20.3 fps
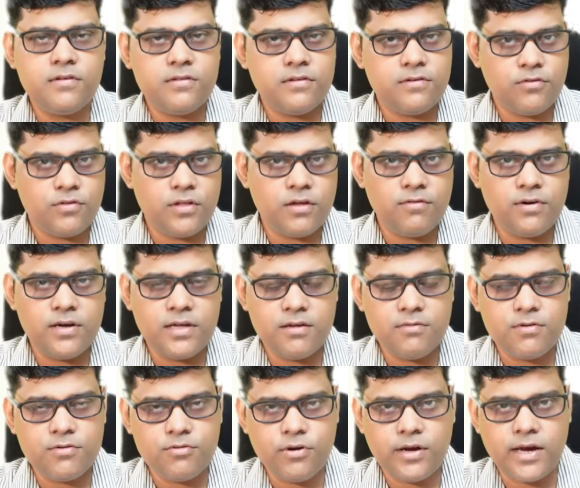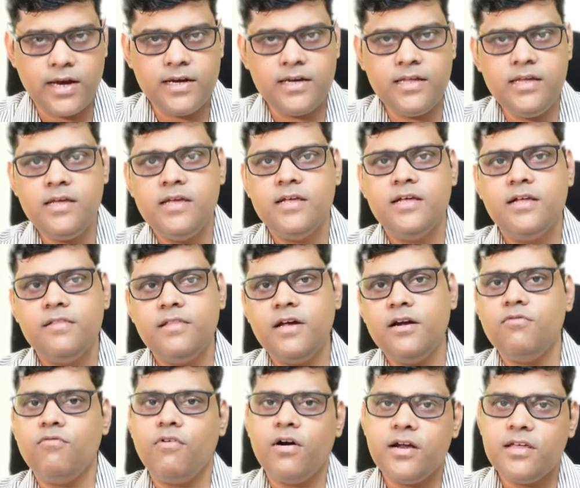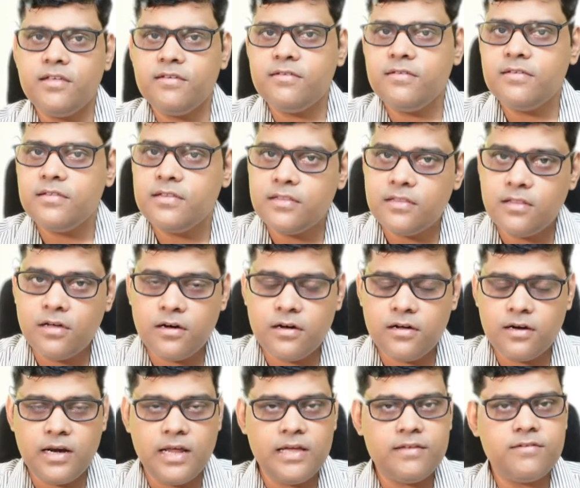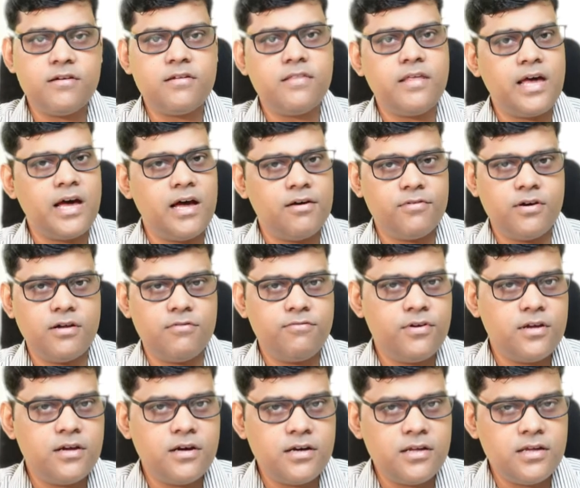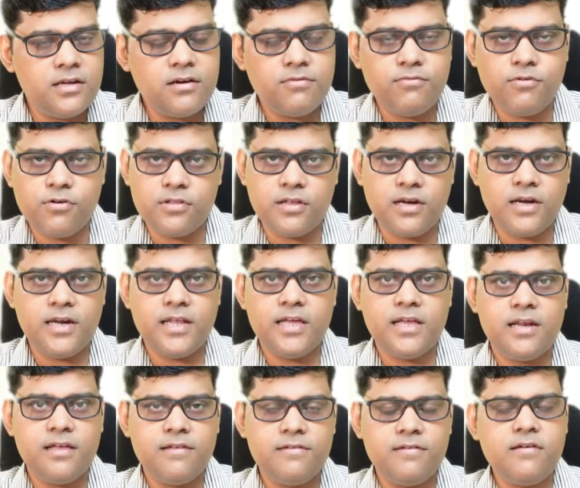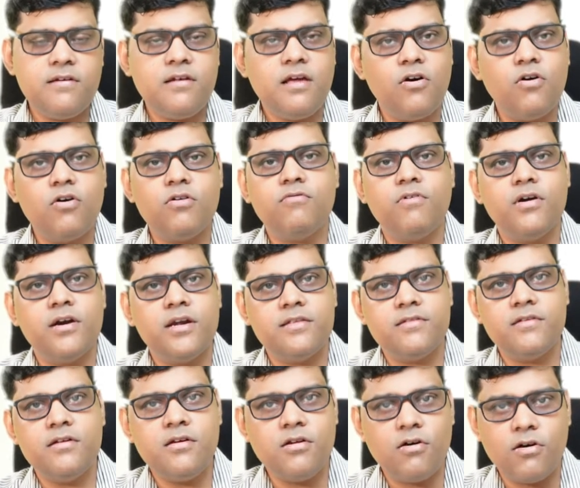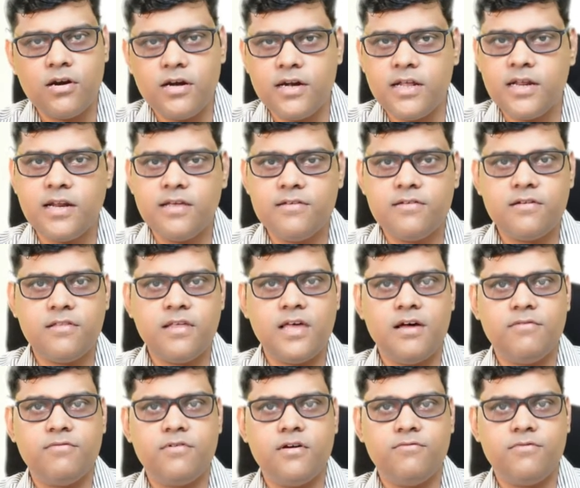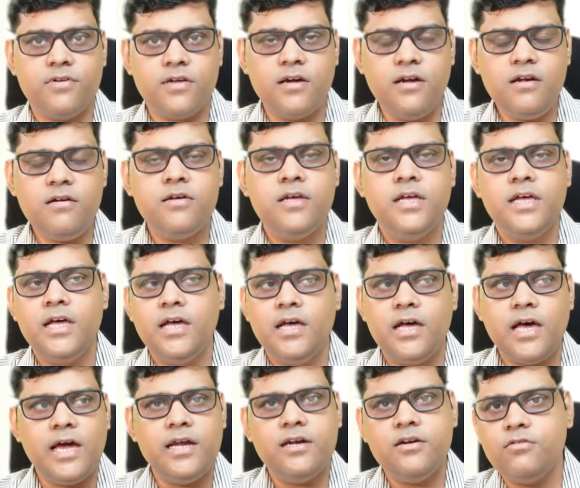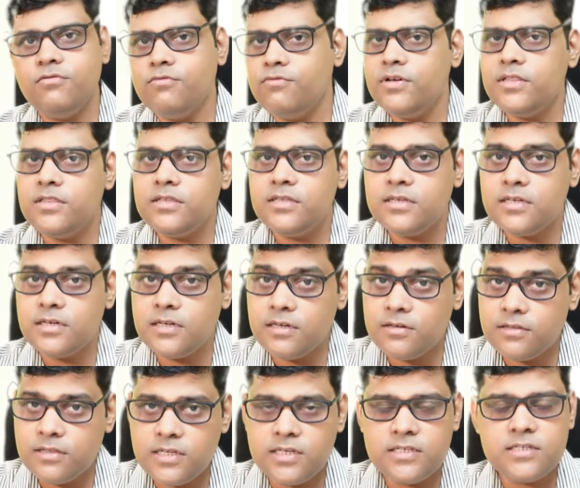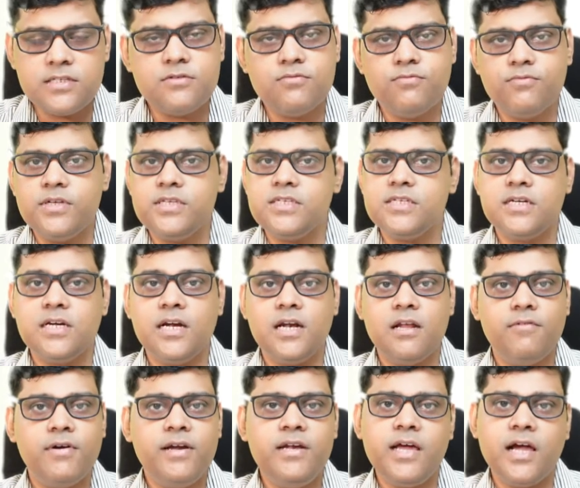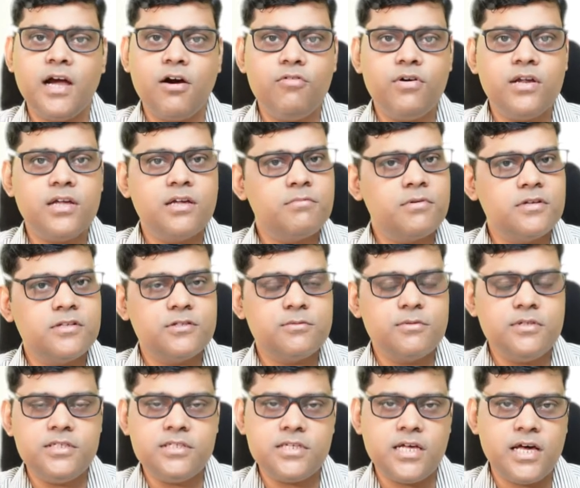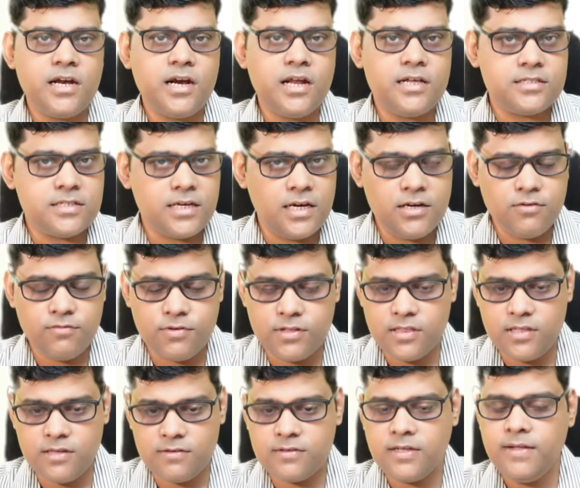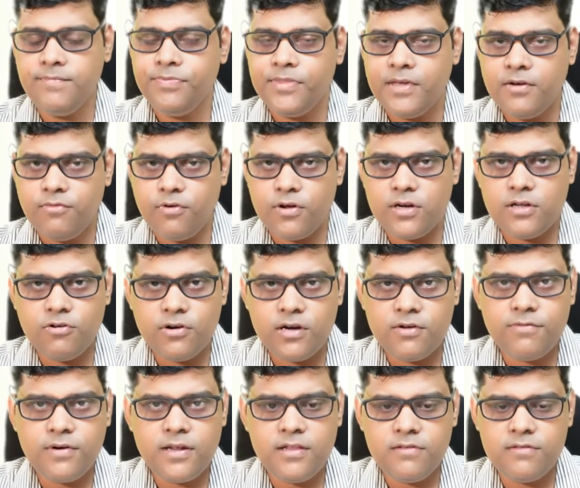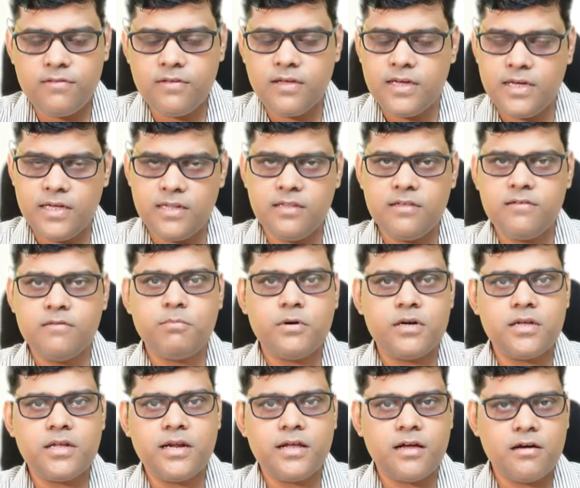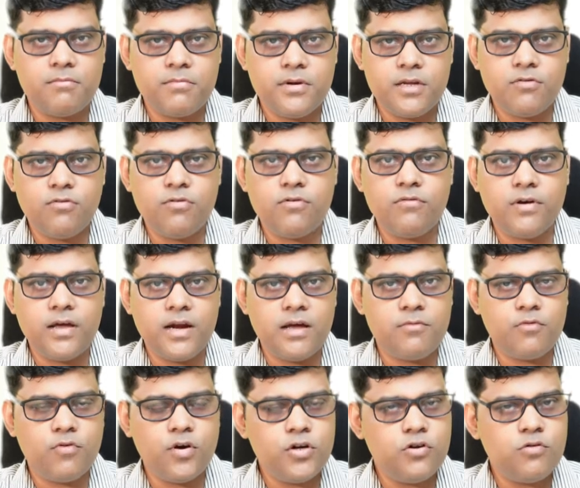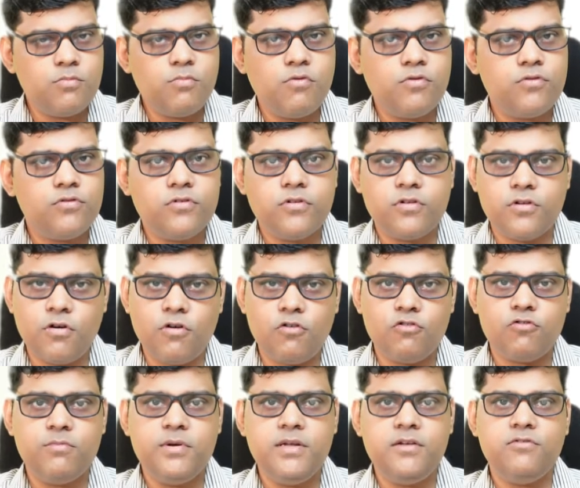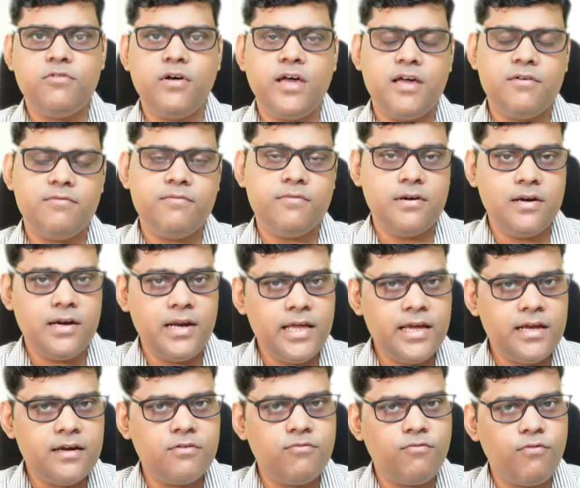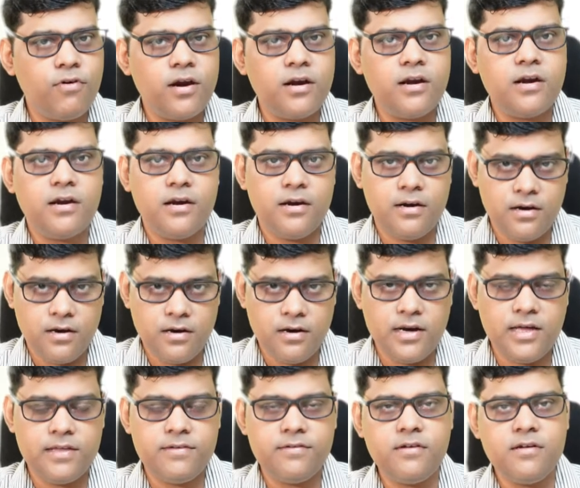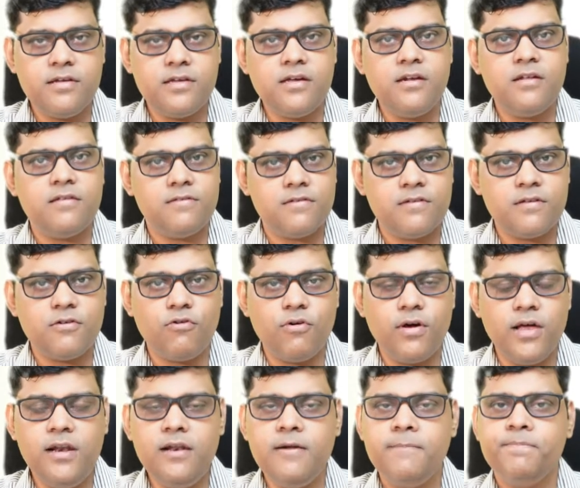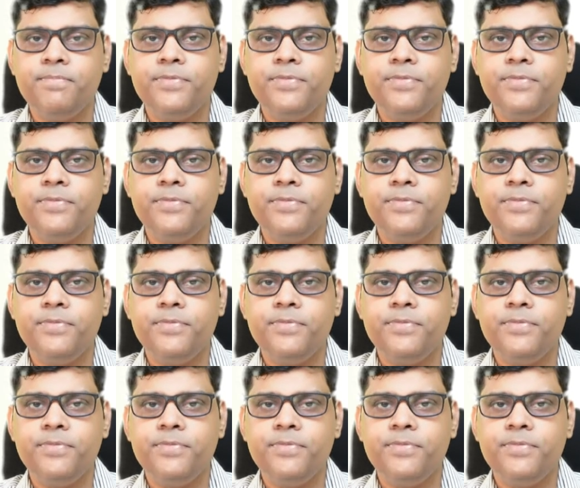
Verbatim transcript: So they will give you the K T that what is the ledger they have configured here for the leading ledger or what is the non-leading ledger they have configured, and with uh, this which relevant accounting principles are assigned with this. For your reference, in this particular company code where I'm going to post the document, so I have linked one ledger here, zero L.